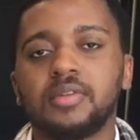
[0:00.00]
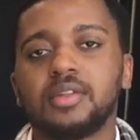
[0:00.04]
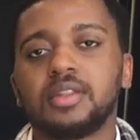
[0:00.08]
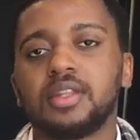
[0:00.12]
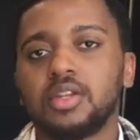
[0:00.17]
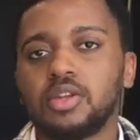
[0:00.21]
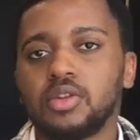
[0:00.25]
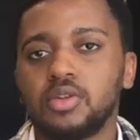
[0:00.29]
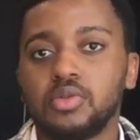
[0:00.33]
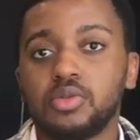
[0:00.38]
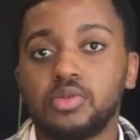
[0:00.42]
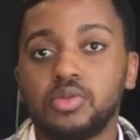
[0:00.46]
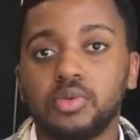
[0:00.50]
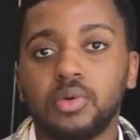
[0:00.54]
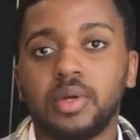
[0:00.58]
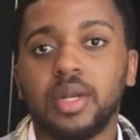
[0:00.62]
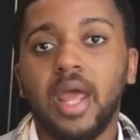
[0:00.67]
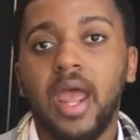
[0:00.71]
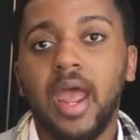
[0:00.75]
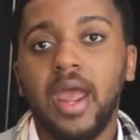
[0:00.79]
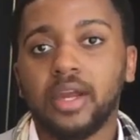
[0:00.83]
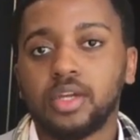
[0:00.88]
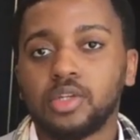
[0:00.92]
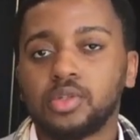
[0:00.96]
and then you do an
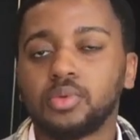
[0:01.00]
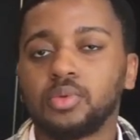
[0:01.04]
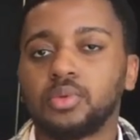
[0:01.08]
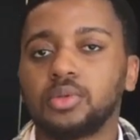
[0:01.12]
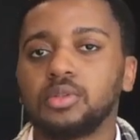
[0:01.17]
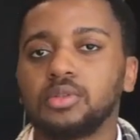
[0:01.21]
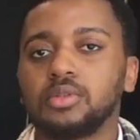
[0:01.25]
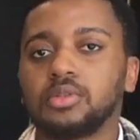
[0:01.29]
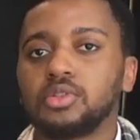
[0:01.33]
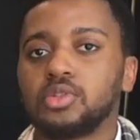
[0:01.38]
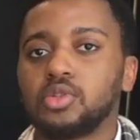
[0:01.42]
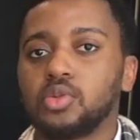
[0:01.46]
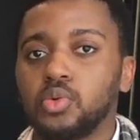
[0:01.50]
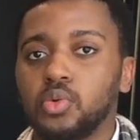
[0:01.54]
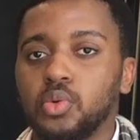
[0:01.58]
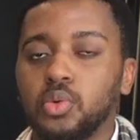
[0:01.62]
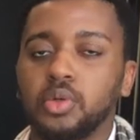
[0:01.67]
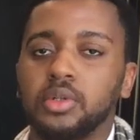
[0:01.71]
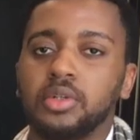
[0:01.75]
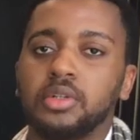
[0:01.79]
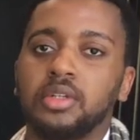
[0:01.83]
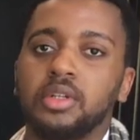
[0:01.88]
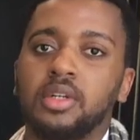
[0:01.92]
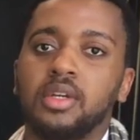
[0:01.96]
actual
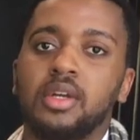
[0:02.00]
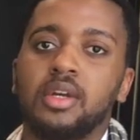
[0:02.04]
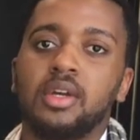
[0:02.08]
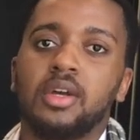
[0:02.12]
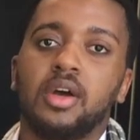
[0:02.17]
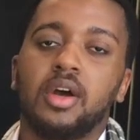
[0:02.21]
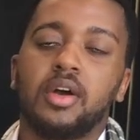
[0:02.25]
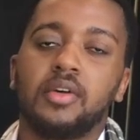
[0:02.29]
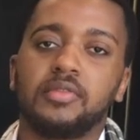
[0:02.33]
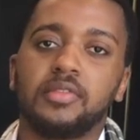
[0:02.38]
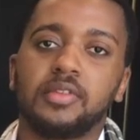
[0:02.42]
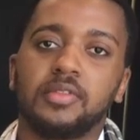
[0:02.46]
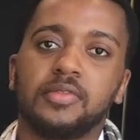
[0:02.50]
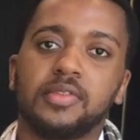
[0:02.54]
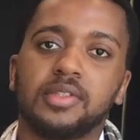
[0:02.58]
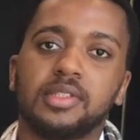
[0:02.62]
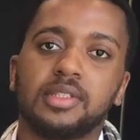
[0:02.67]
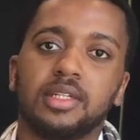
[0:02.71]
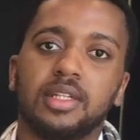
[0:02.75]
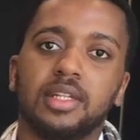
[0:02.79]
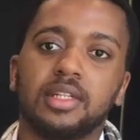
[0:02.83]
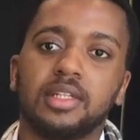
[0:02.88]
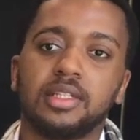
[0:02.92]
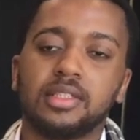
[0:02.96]
tour of the
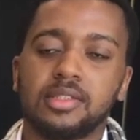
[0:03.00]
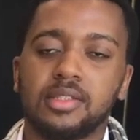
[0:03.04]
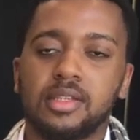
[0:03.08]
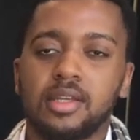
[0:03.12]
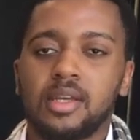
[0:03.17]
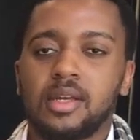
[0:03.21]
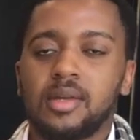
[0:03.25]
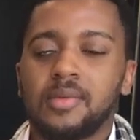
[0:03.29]
facilities.